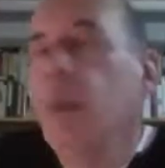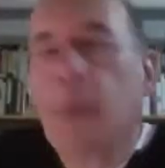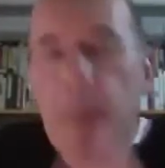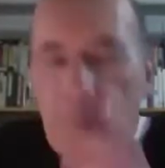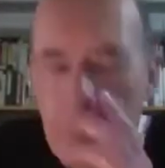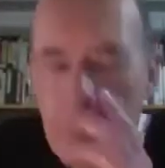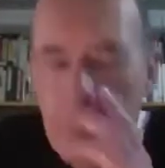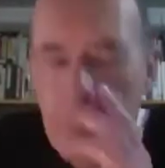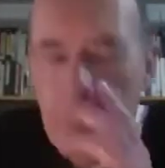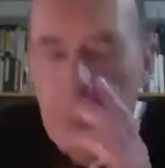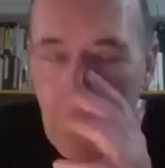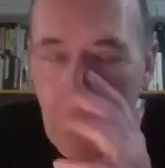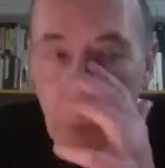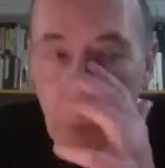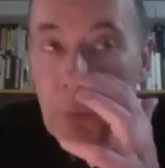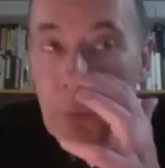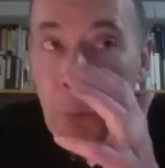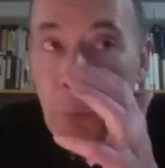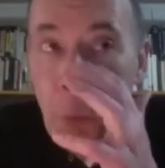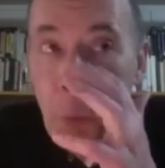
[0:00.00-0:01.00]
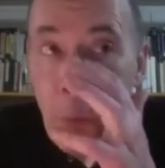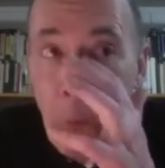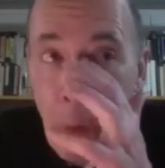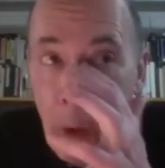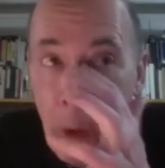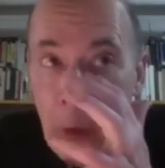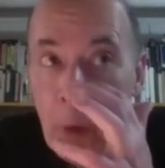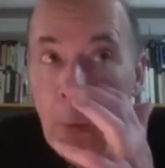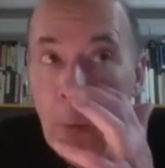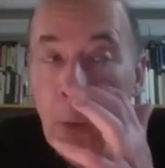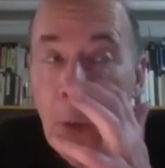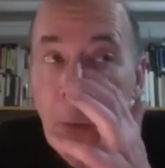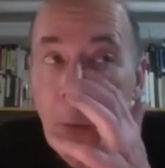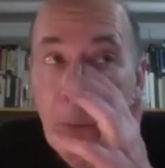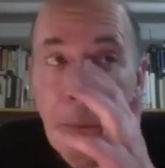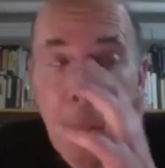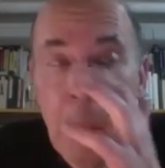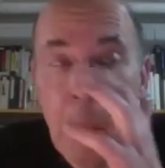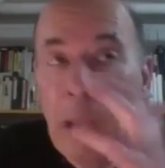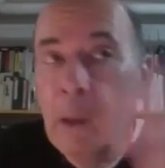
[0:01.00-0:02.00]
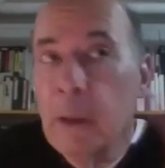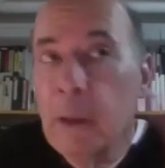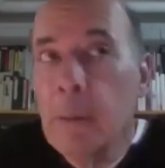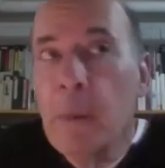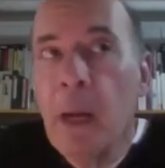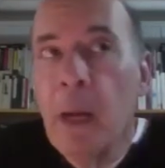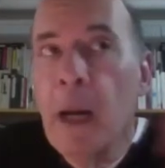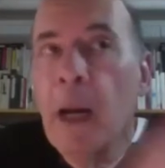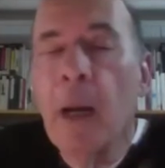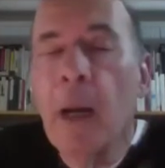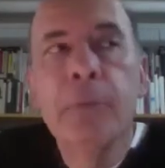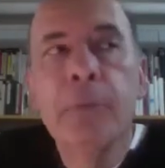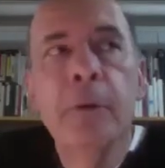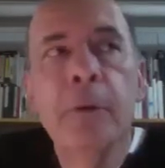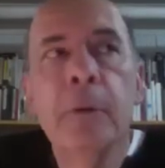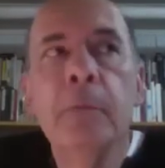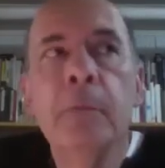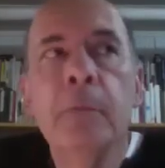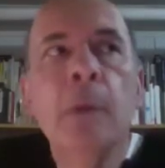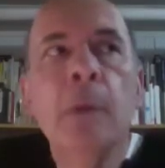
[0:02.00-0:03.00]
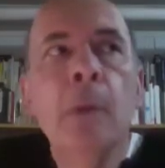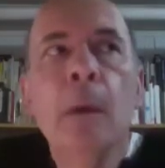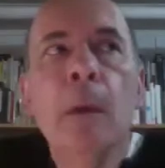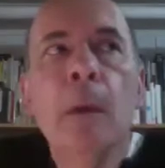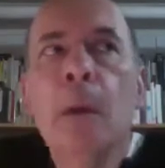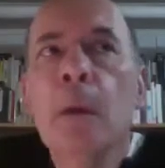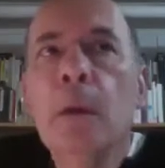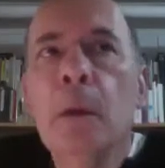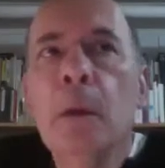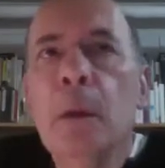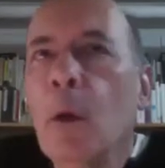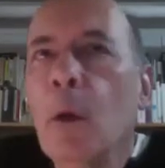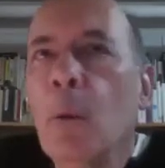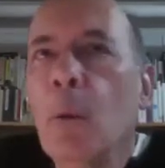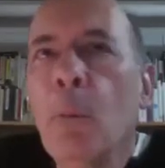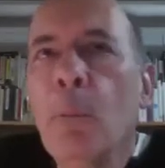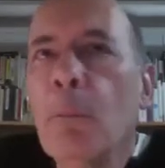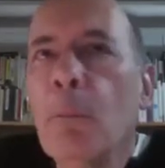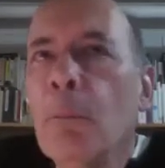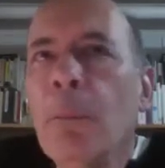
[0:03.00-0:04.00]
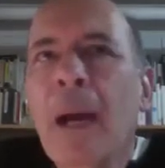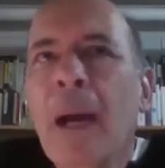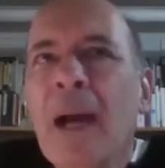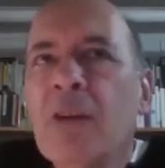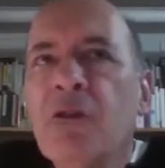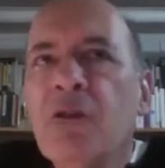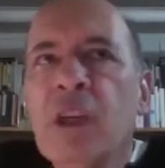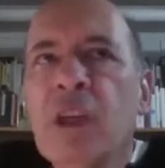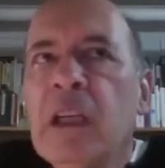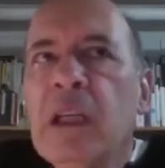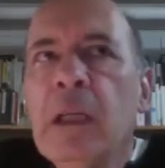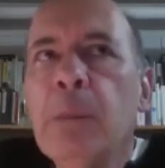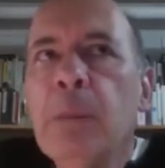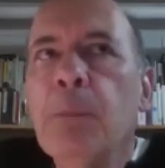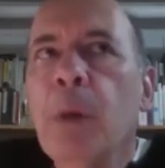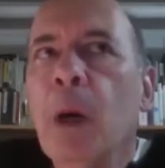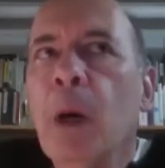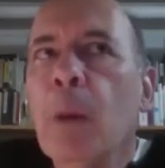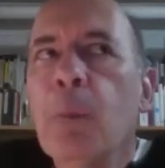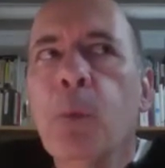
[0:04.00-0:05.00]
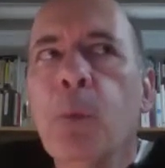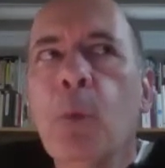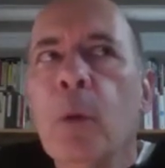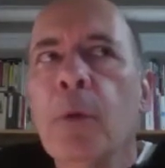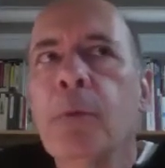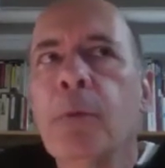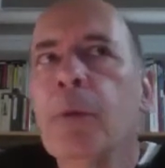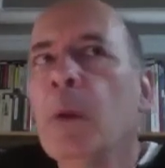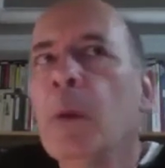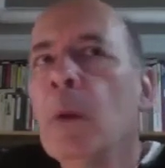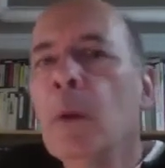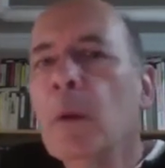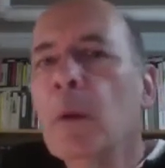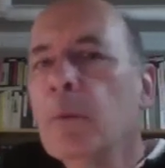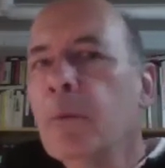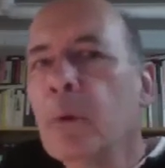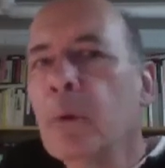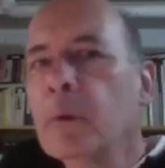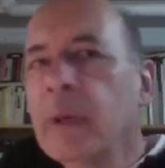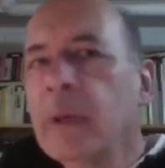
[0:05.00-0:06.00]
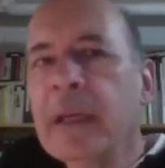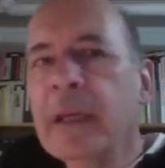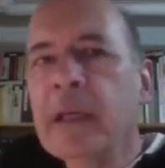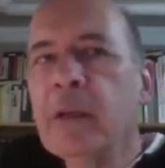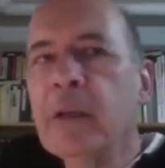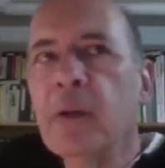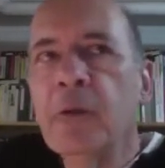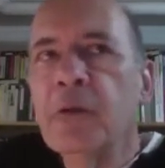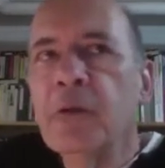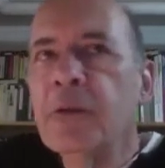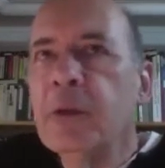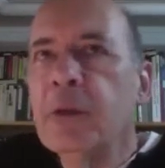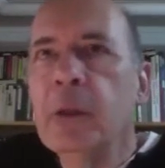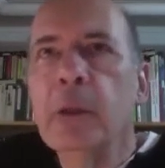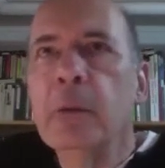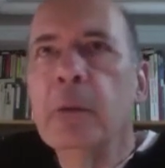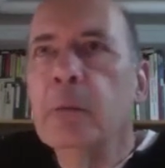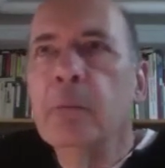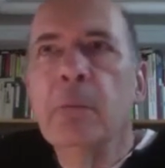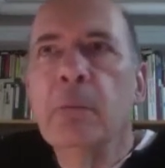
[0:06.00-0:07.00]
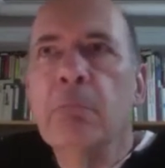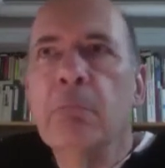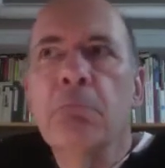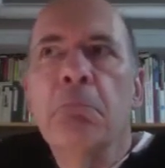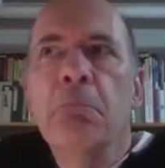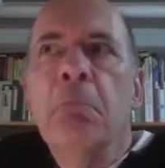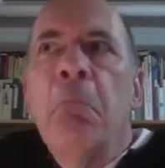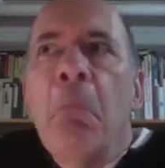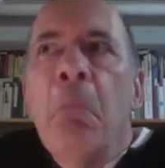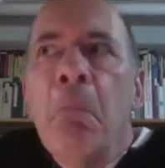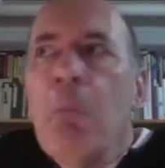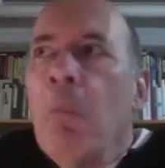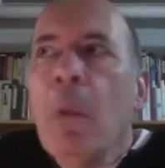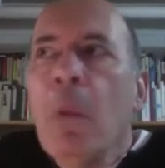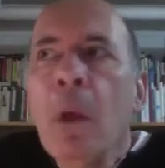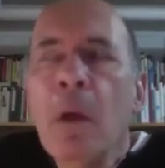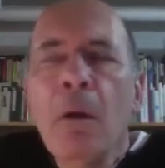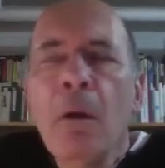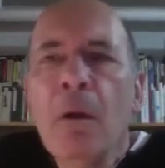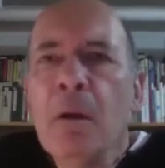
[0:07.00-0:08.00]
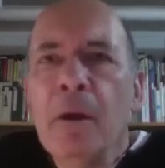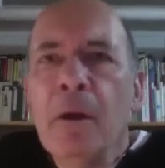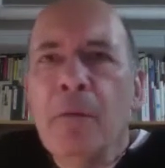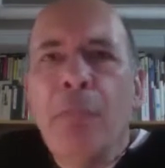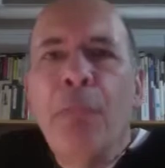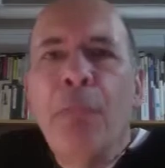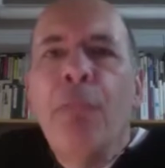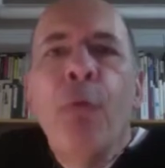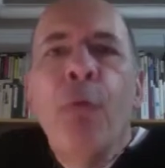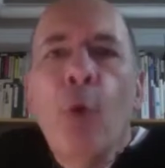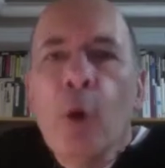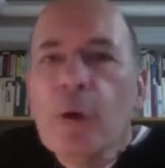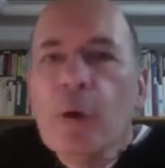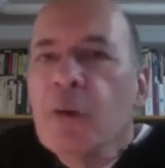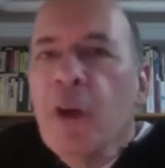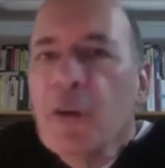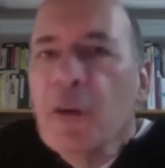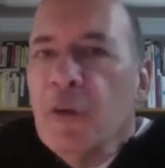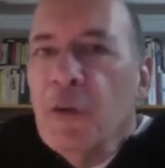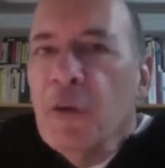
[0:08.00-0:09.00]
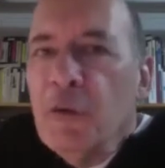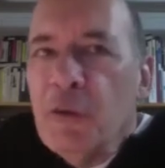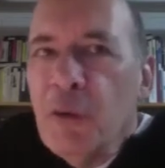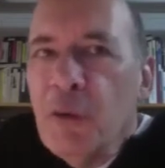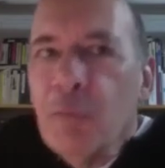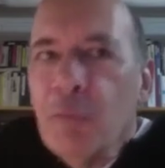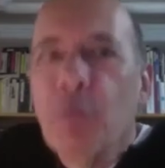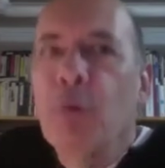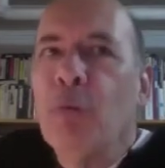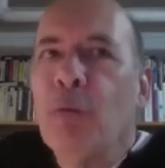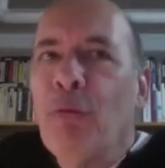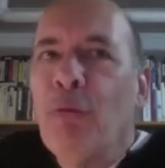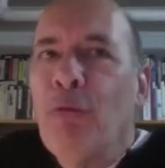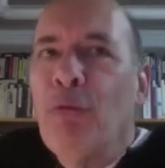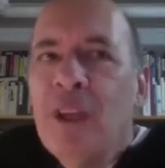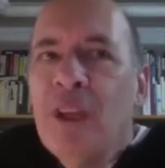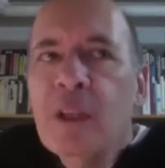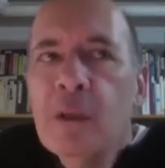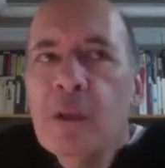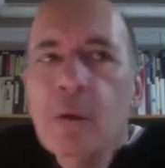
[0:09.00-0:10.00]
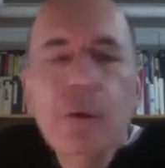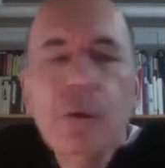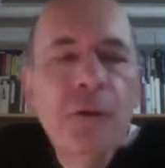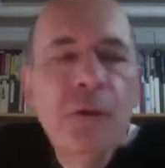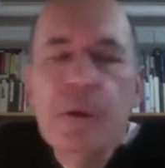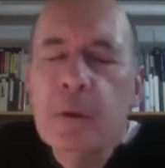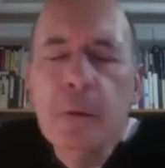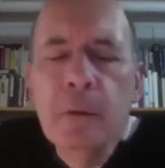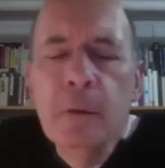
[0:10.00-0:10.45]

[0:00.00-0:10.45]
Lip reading: Bob was remarkable polymath and, managed to keep up with the latest in like 4 dozen different fields.